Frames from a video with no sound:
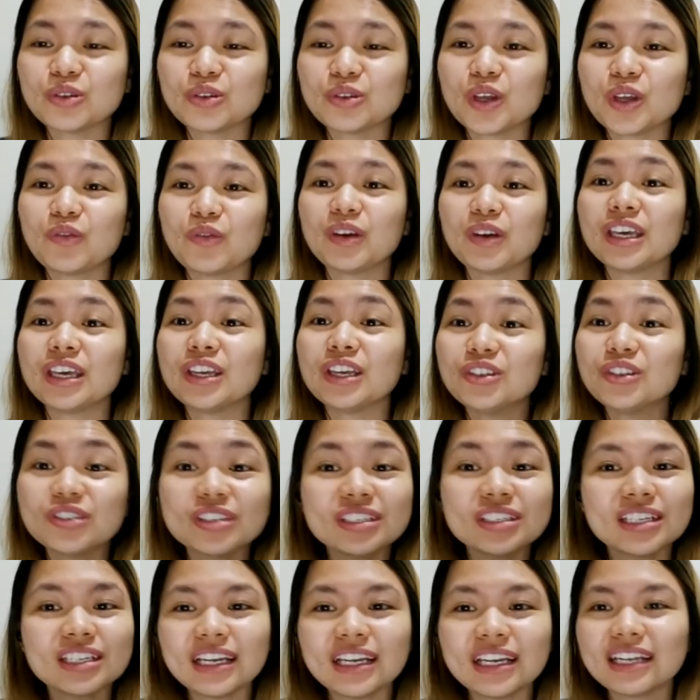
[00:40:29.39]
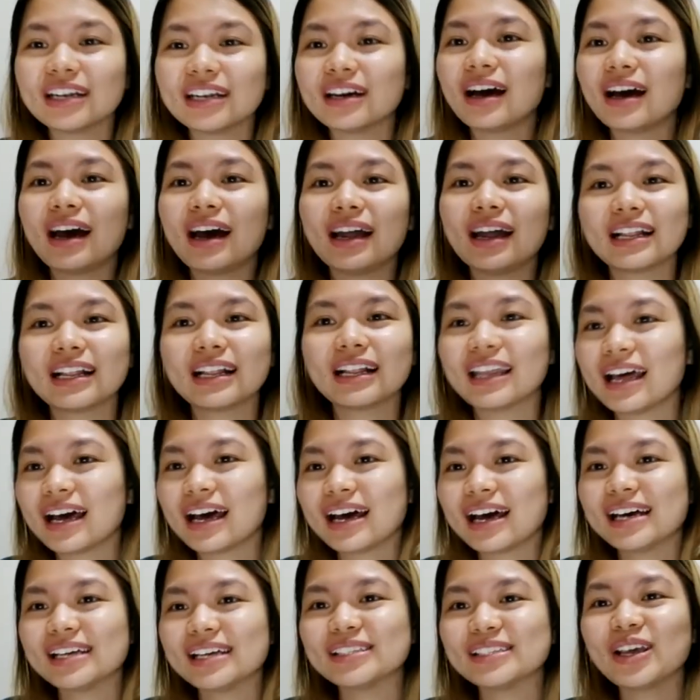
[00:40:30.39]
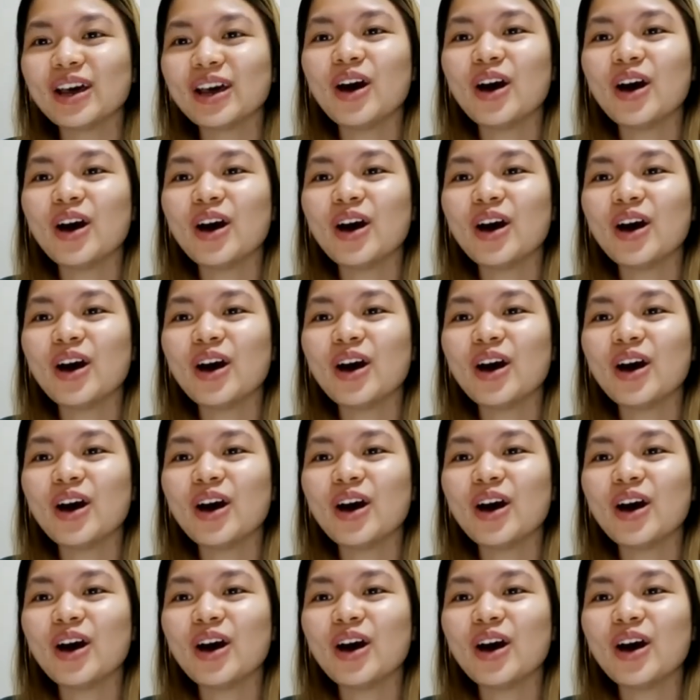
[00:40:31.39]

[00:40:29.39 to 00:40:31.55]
So if you're interested in her art class,